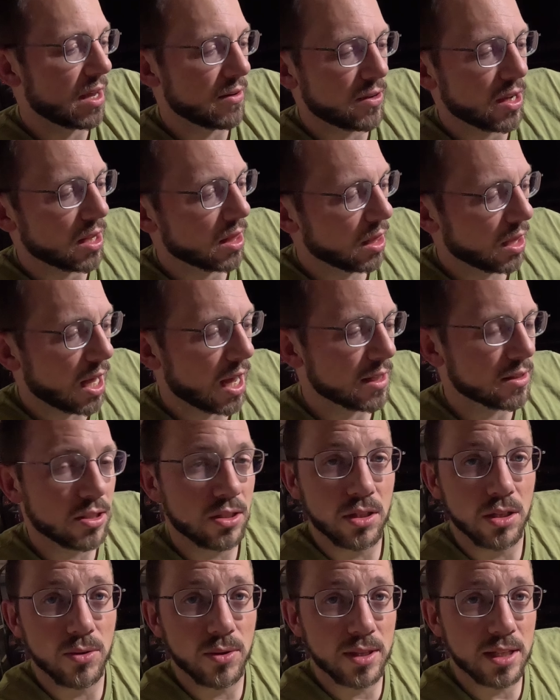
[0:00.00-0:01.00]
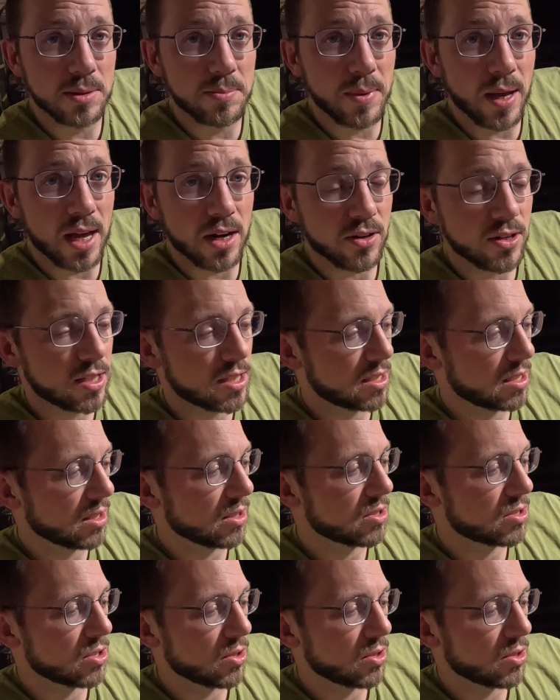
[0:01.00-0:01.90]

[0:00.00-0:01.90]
I've got a lot to do with this battery still,